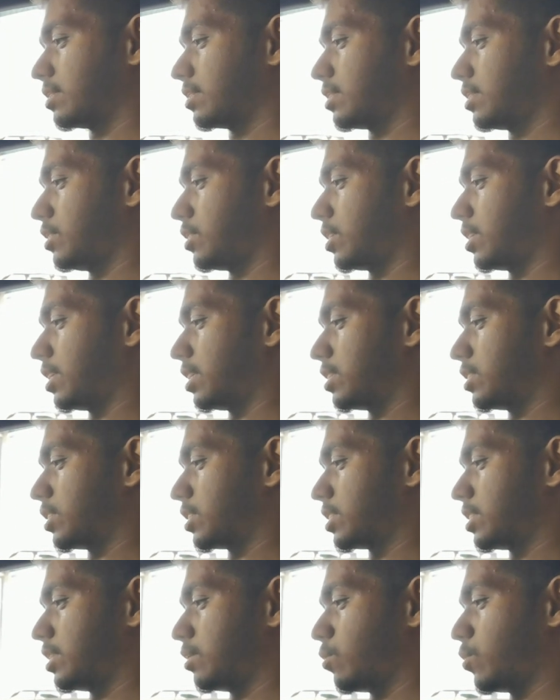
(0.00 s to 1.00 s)
so you can
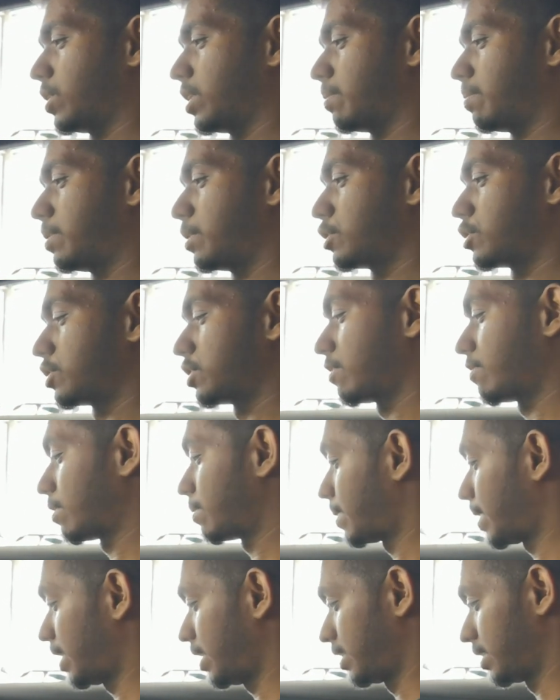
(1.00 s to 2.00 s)
adjust it with a push of a
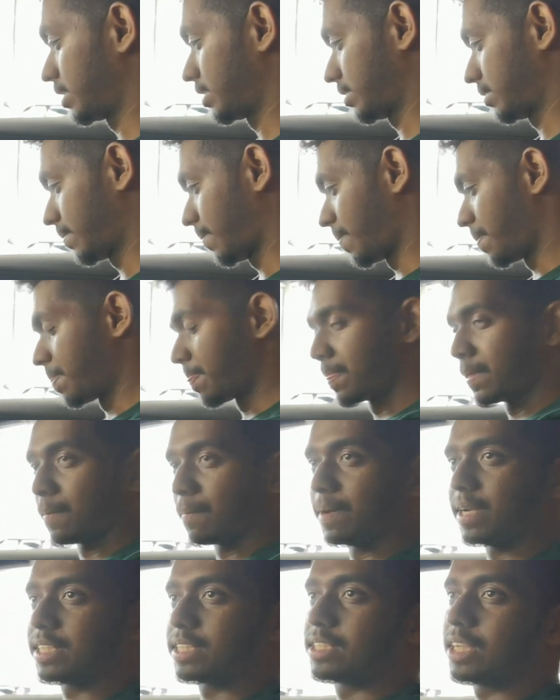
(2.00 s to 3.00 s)
button,
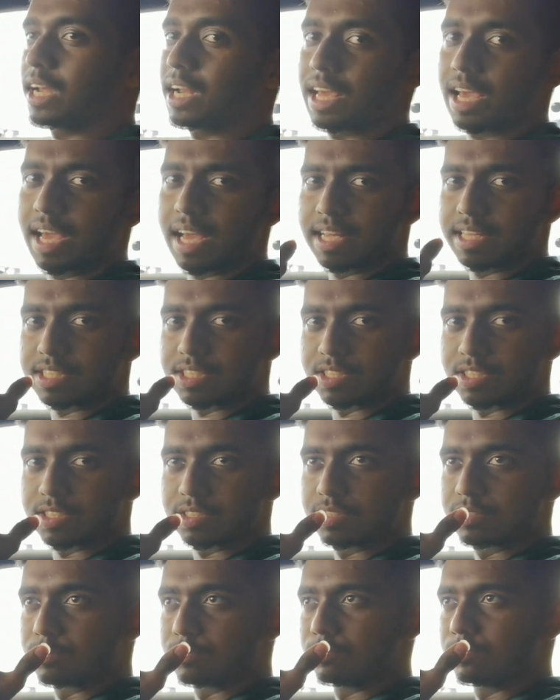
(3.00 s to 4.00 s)
but it's not as
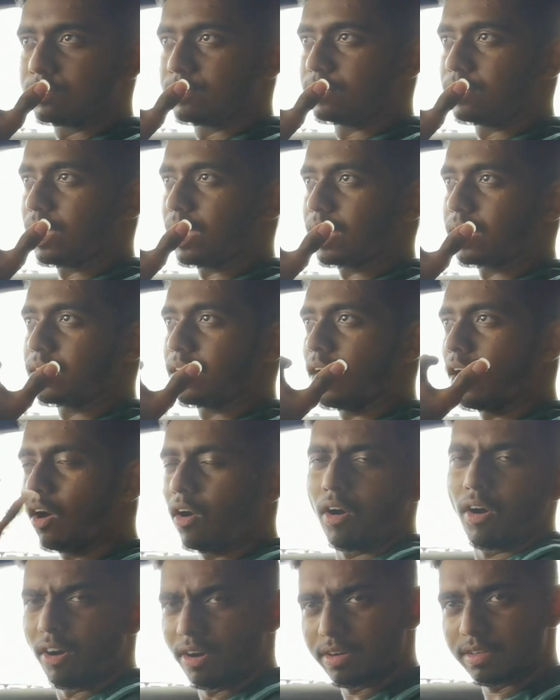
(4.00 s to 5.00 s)
like
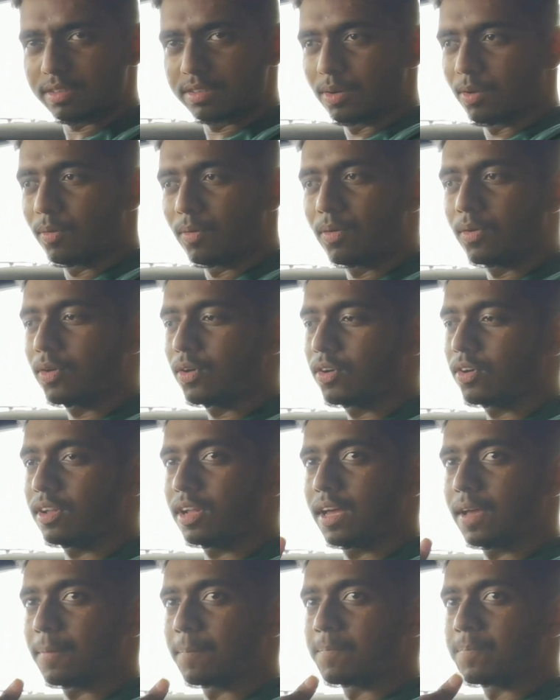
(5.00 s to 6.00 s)
hardcore
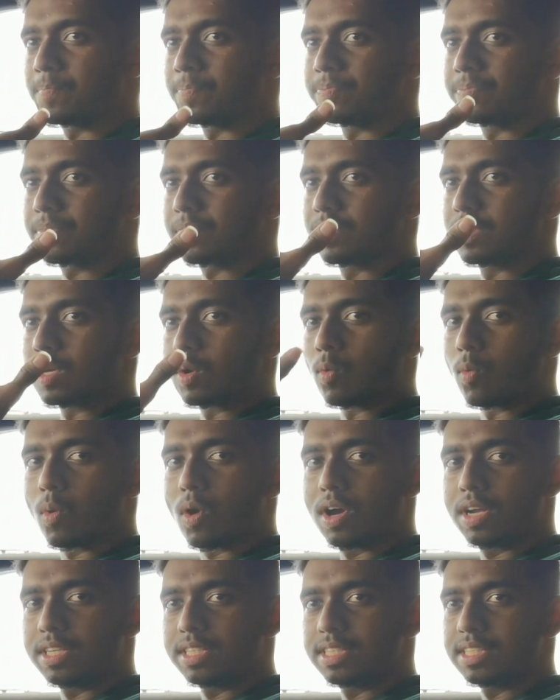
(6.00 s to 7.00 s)
like the
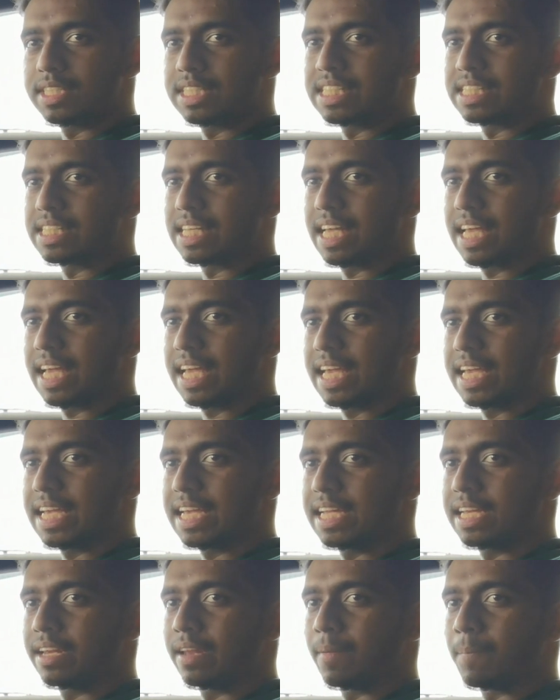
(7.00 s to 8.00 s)
ones
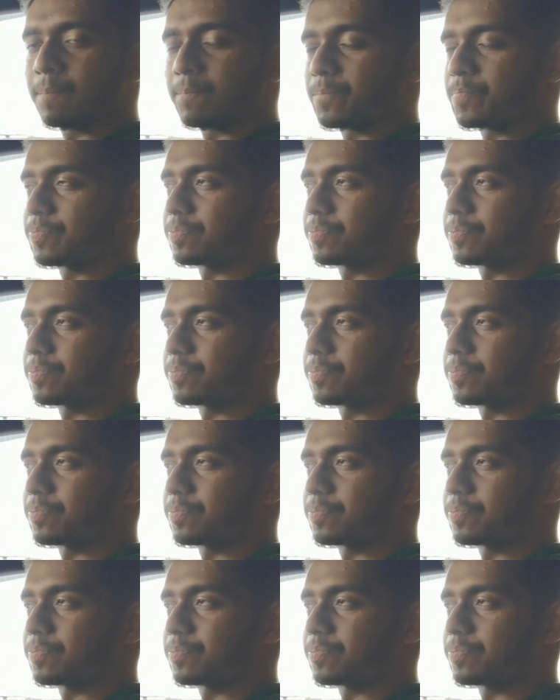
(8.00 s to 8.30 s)
in